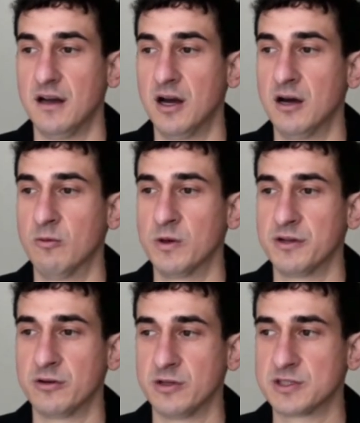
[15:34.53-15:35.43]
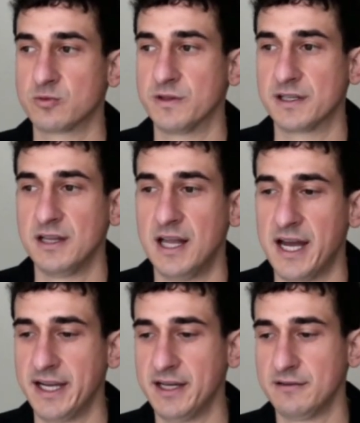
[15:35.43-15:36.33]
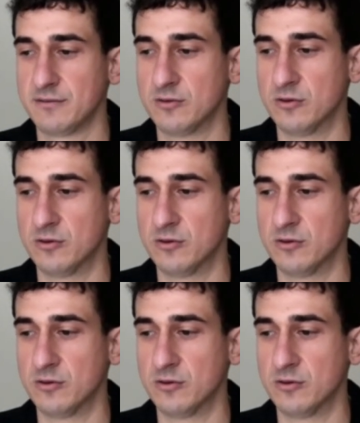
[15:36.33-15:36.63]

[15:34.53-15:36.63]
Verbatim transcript: uh, whether it's with a client